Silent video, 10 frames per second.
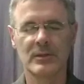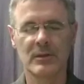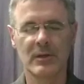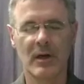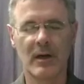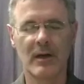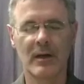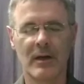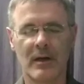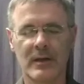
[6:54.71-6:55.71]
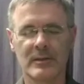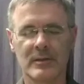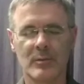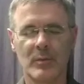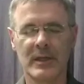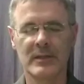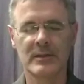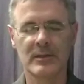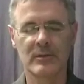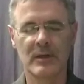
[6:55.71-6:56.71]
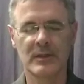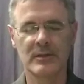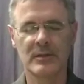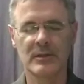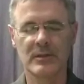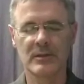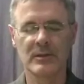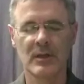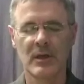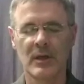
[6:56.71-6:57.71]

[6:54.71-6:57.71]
shall guard our hearts and minds in Christ Jesus.